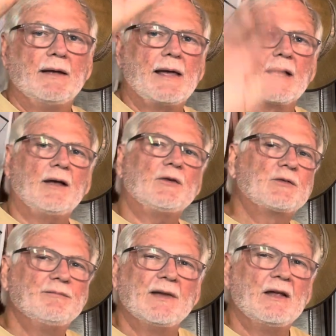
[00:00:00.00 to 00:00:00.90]
Hey
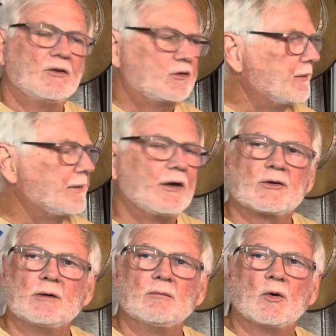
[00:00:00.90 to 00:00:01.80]
guys, Jim
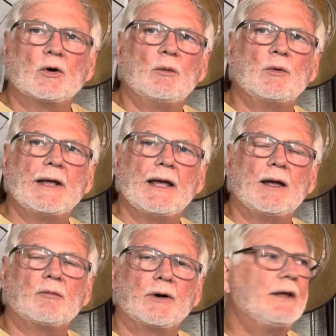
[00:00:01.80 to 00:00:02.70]
Bounds at Motorhome
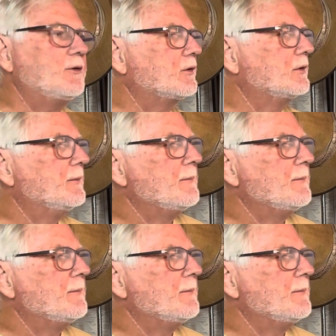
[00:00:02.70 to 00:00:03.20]
Rehab Ranch.